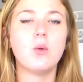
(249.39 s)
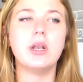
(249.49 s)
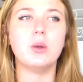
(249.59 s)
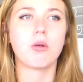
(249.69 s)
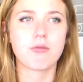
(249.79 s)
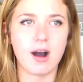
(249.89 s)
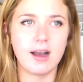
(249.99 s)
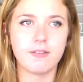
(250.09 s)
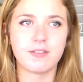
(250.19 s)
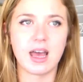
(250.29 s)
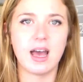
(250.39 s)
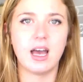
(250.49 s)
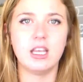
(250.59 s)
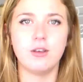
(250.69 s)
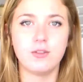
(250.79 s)
When you arrive
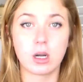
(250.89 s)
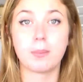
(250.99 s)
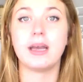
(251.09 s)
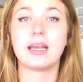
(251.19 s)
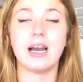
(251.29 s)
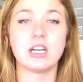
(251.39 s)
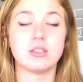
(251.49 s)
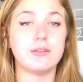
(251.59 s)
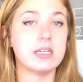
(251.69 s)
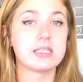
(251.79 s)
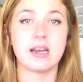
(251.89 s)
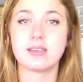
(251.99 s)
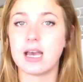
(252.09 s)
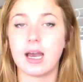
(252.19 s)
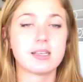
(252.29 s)
there, you've got a bit of cash if you need to get
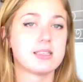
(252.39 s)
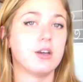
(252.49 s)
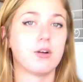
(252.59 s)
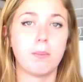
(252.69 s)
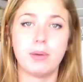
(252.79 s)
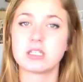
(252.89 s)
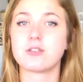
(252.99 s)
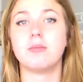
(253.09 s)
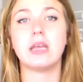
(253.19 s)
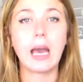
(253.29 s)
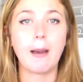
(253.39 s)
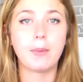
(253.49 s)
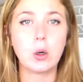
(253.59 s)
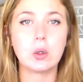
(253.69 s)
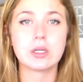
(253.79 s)
a taxi or a bus from the
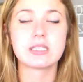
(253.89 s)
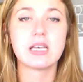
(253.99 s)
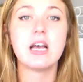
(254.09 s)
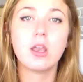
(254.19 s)
airport.